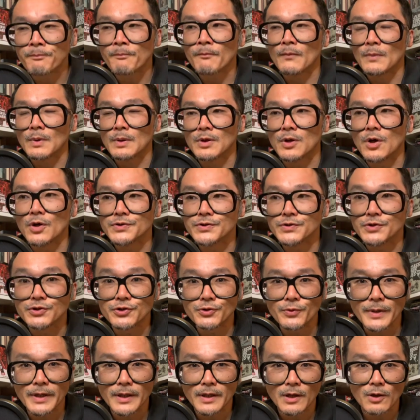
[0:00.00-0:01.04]
and also
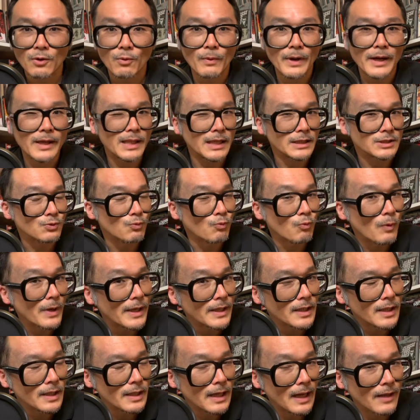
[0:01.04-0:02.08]
doing it in a way that's
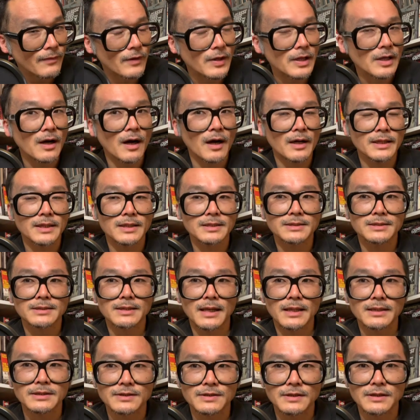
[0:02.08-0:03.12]
winking at the audience,
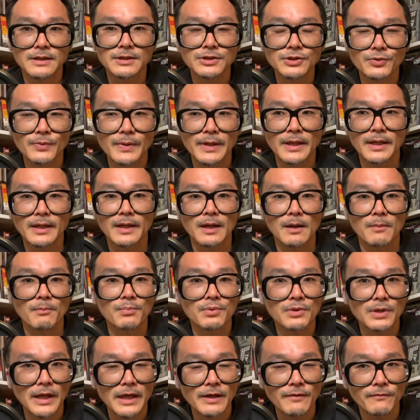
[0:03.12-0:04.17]
that's doing it in a
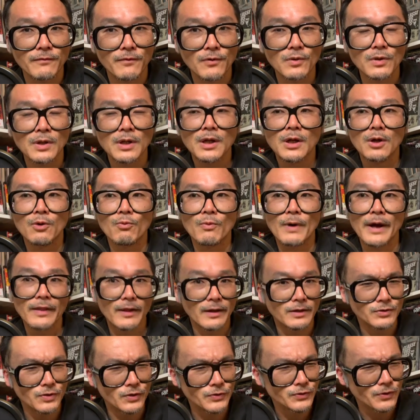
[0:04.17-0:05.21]
playful way,
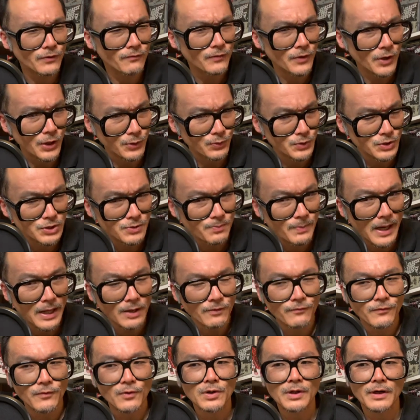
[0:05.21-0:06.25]
that's also very
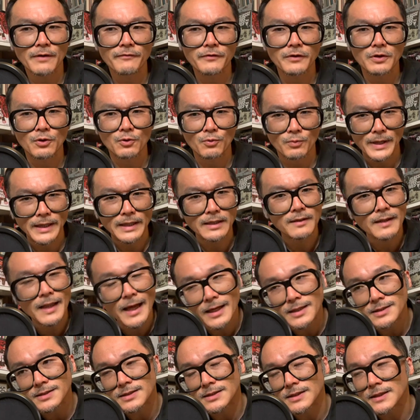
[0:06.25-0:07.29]
respectful of the great
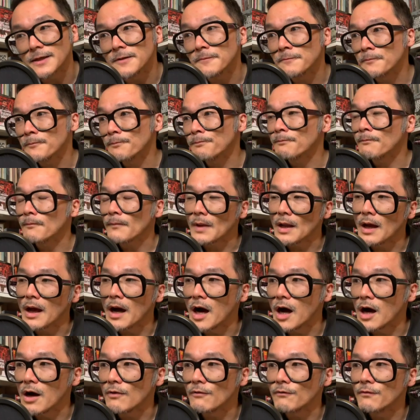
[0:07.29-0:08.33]
legacy
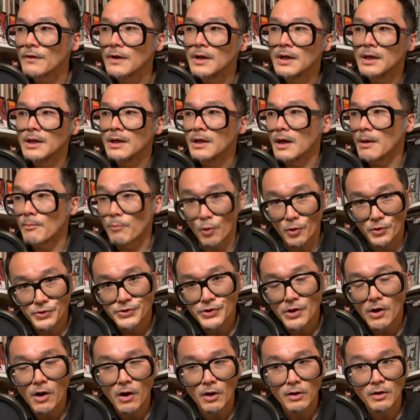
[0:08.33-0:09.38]
of Boris
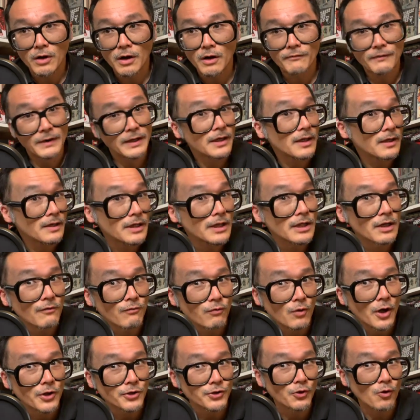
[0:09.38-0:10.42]
Karloff, and indeed of
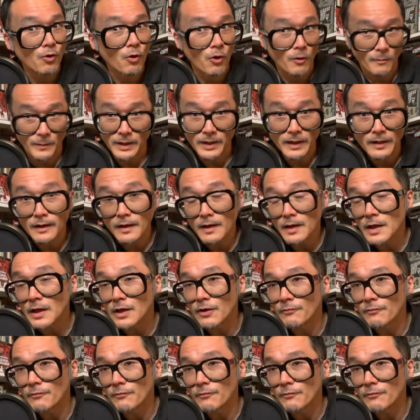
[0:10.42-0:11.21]
Roger Corman, and indeed of